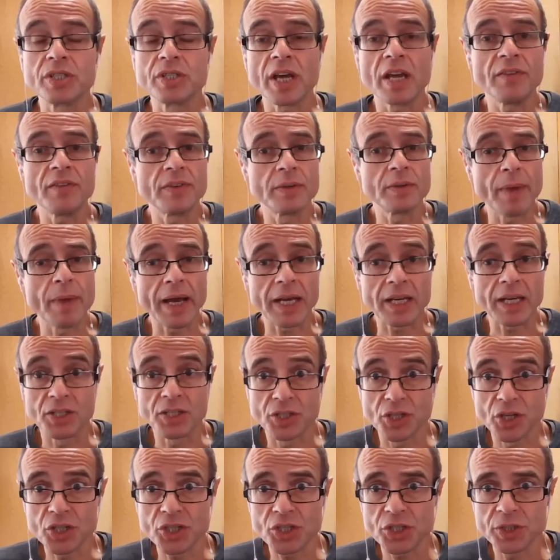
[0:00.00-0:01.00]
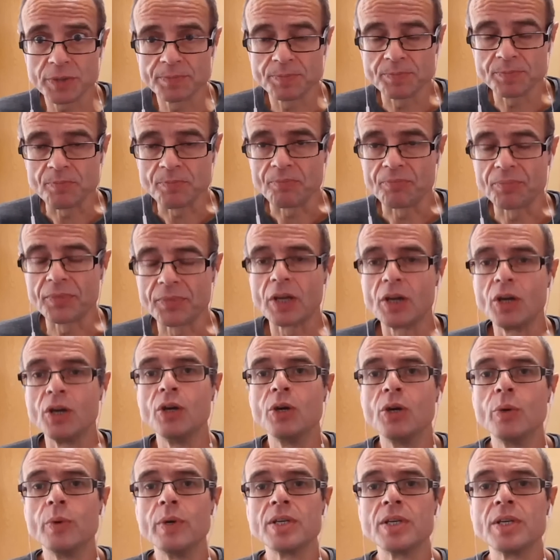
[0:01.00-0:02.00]
David McIntosh,
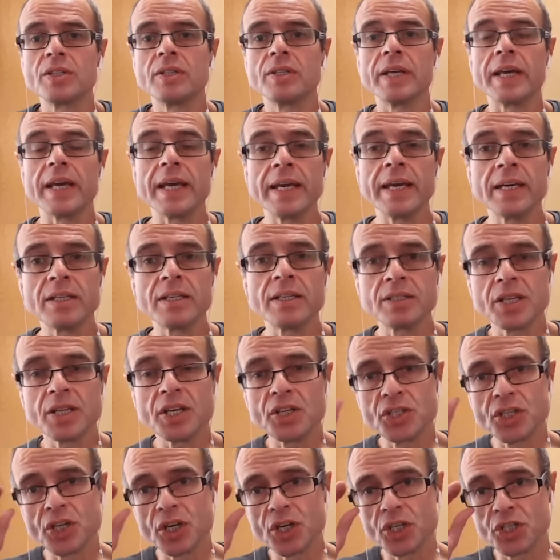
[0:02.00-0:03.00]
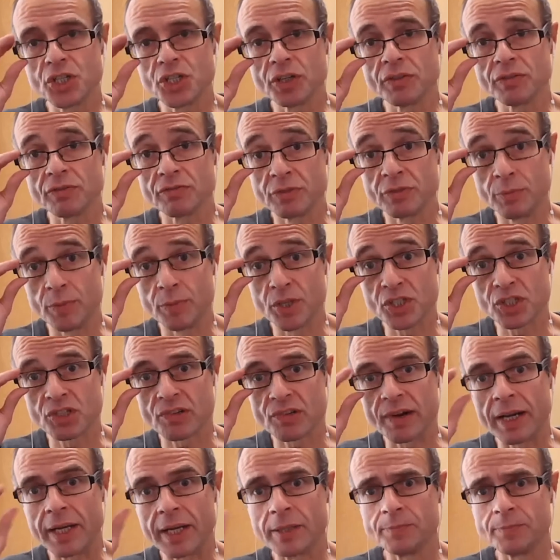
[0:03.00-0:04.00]
who is an ENT surgeon from
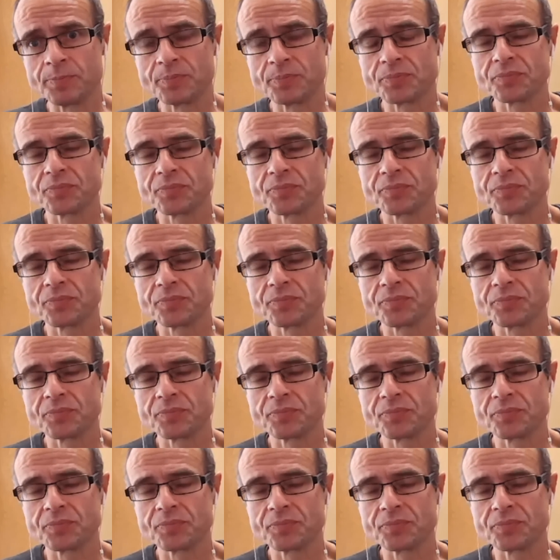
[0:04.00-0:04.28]
Australia